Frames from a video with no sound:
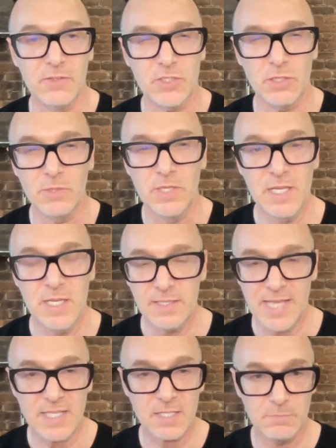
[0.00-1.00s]
So
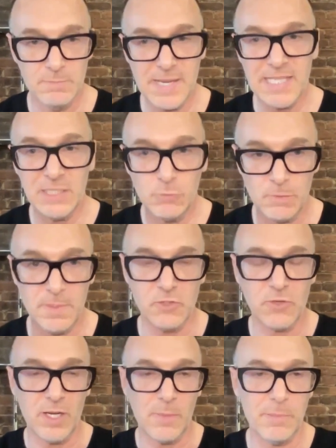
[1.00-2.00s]
that's mainly what we've been
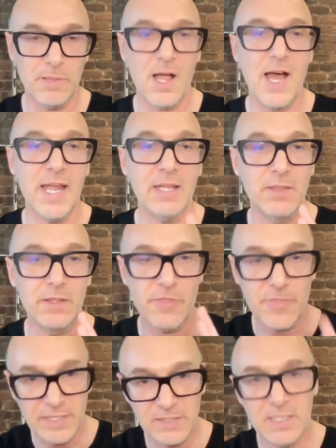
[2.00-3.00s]
trying to apply the
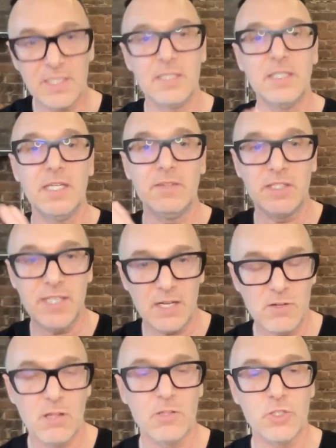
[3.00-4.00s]
thinking and the
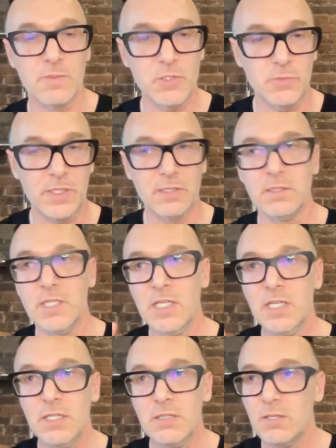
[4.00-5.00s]
technology between
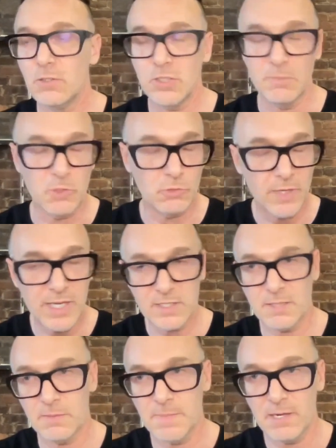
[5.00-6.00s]
some great
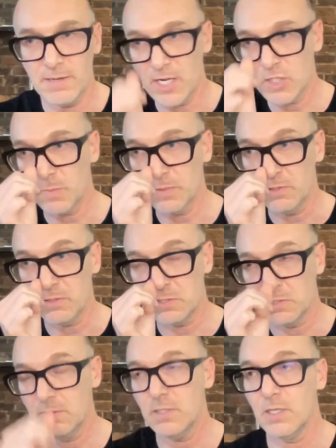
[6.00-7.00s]
subject matter experts
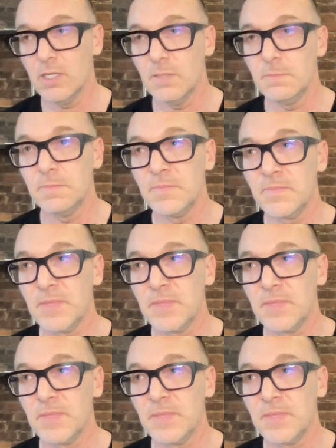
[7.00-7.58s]
um,